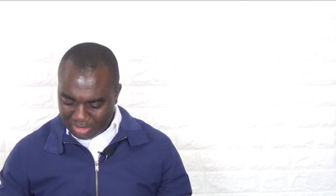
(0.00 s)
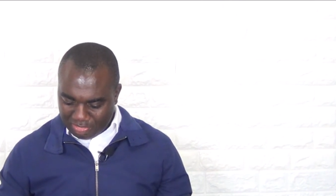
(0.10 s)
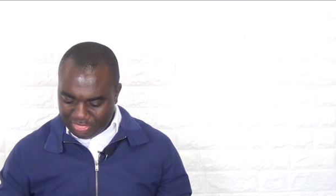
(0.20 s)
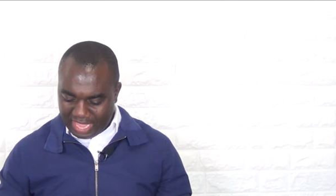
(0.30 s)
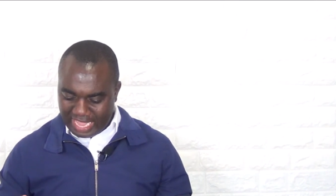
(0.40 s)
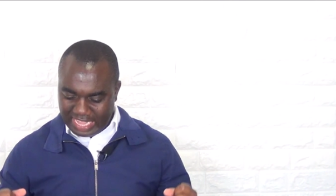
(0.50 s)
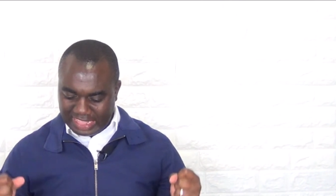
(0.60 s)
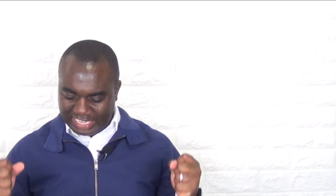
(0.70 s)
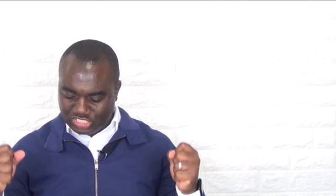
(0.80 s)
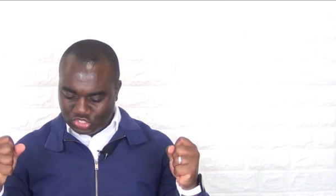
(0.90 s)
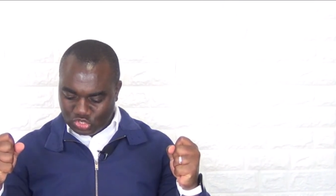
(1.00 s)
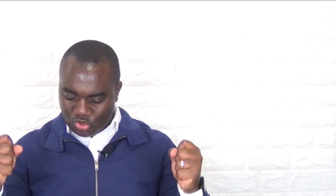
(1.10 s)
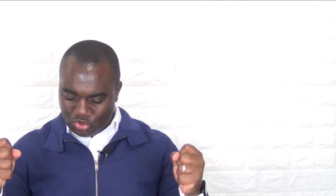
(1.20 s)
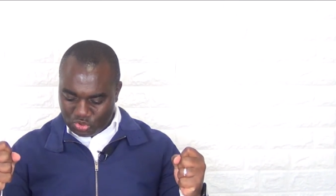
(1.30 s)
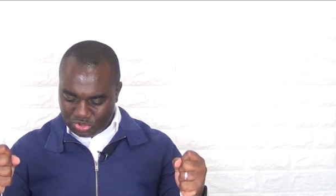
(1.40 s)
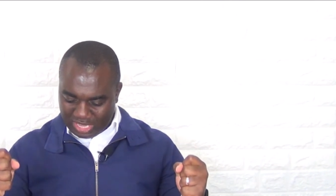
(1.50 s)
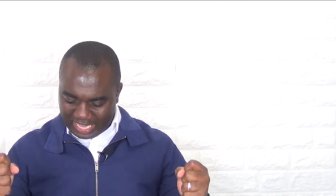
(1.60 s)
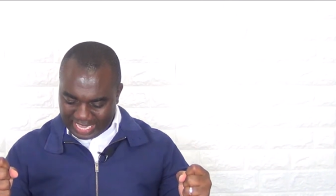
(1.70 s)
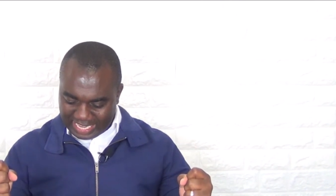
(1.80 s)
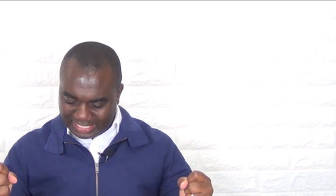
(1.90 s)
They that sow
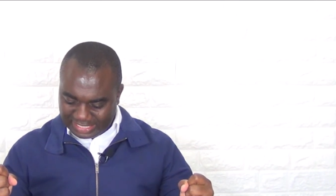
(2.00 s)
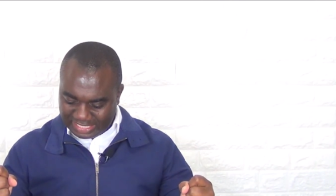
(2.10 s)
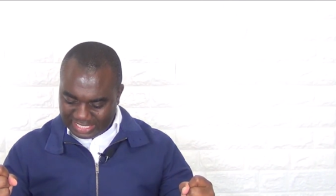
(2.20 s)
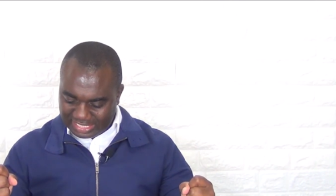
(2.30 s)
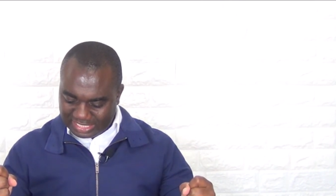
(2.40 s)
in